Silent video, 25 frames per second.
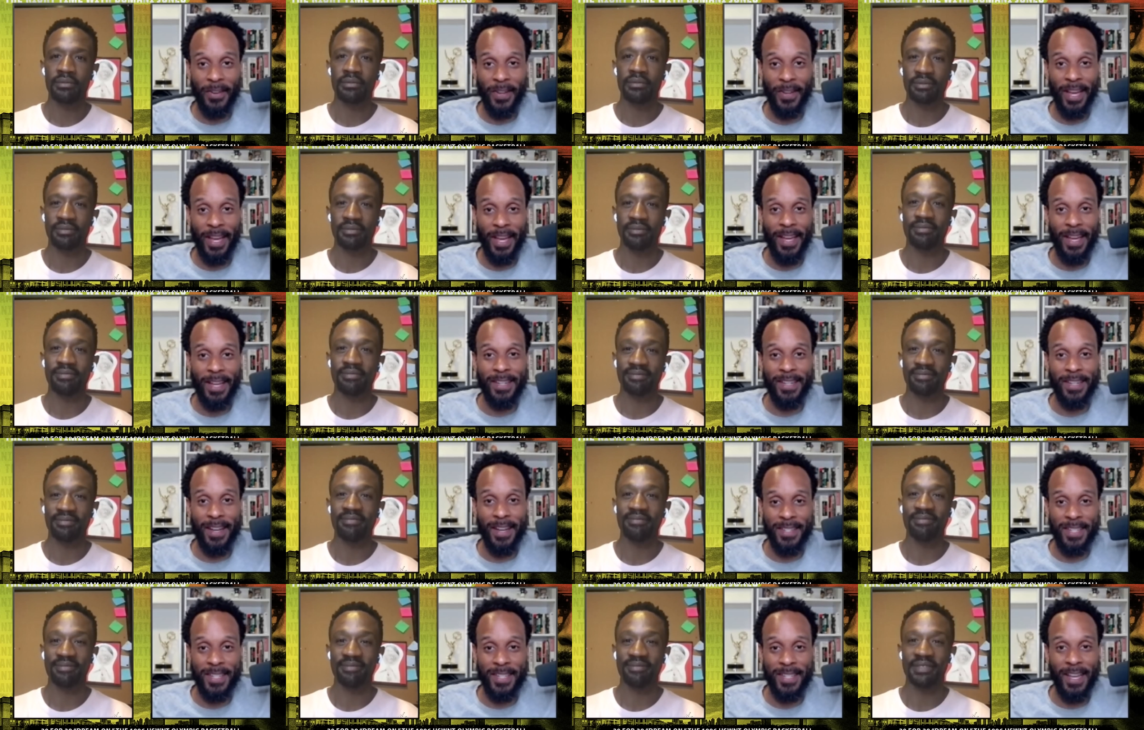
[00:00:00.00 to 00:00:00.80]
Speaker 1: Okay,
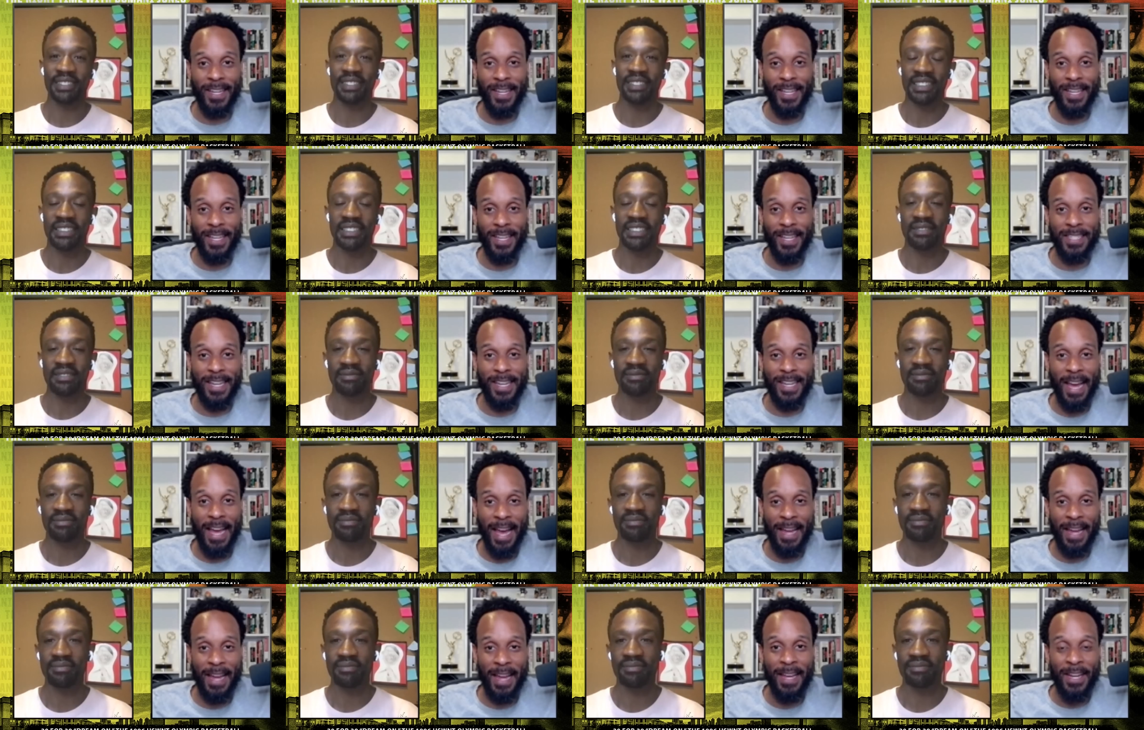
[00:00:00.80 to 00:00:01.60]
Dawn Staley is
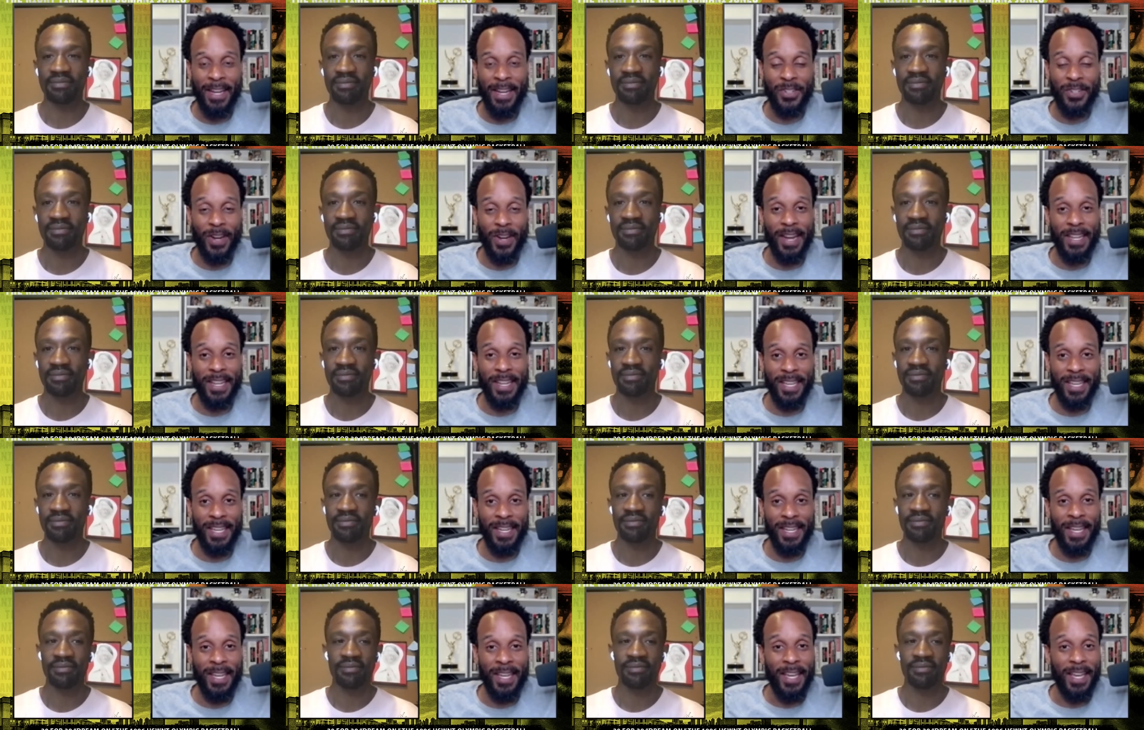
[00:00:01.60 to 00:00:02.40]
not trying to
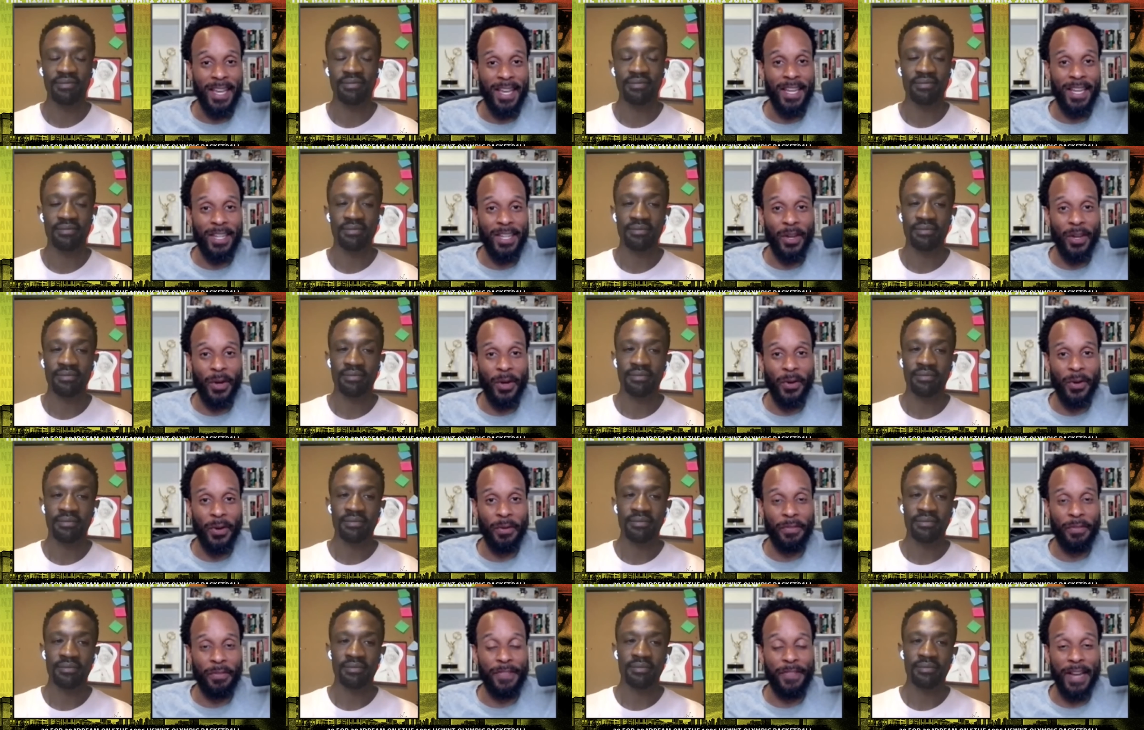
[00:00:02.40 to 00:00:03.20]
get in
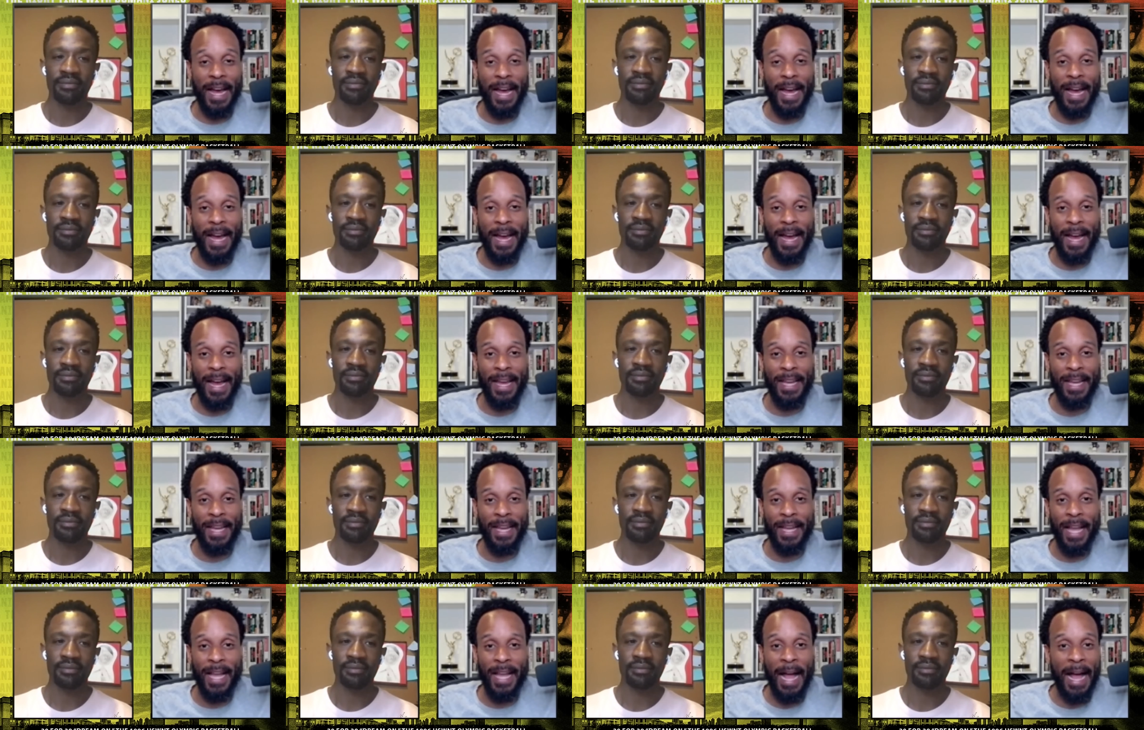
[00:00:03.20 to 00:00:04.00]
your
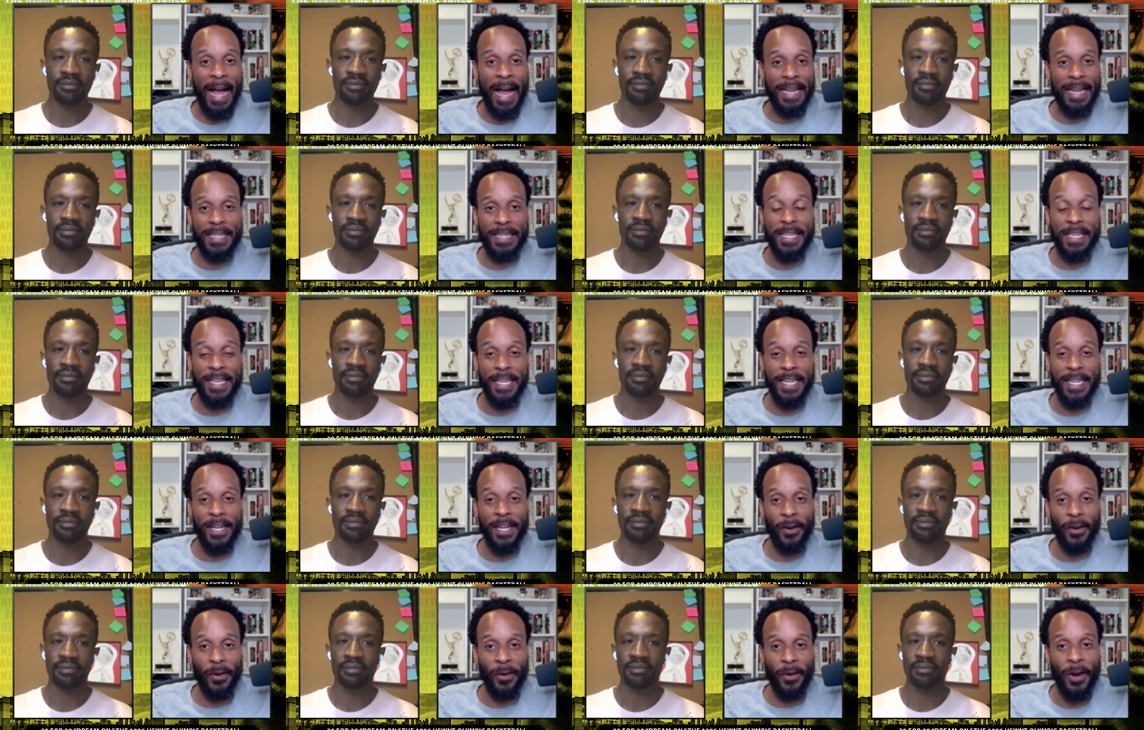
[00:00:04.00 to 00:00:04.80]
fly hot
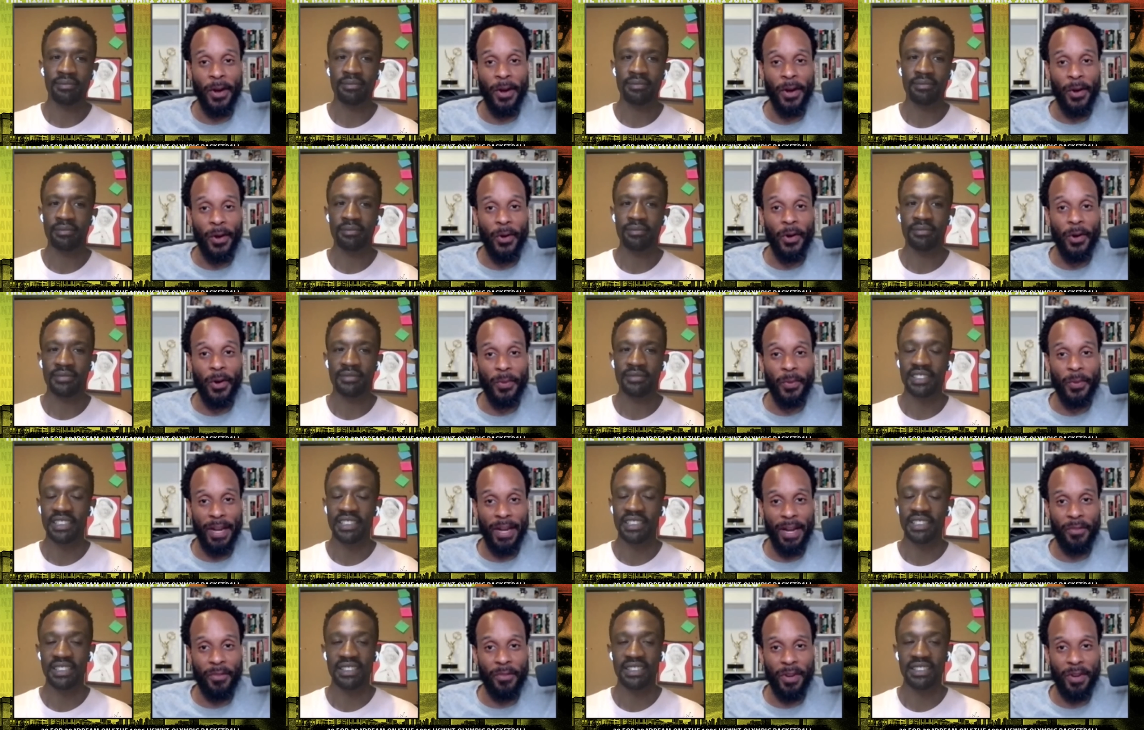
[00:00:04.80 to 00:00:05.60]
gear or
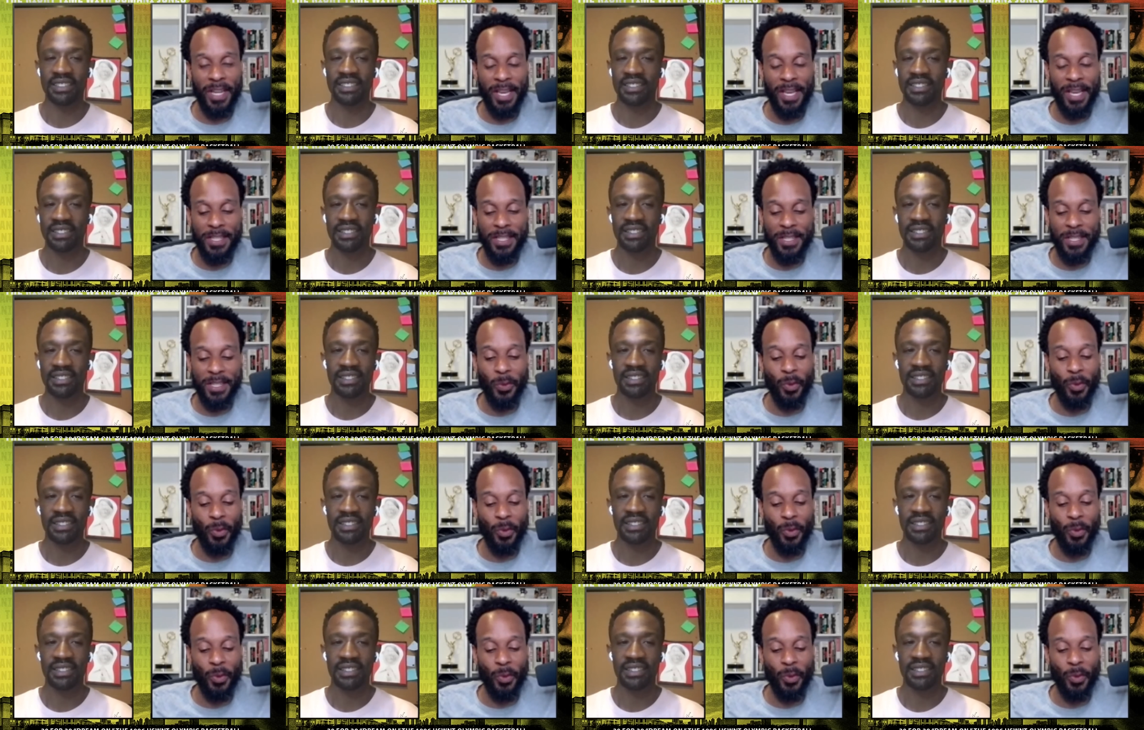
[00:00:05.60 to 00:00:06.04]
whatever it is.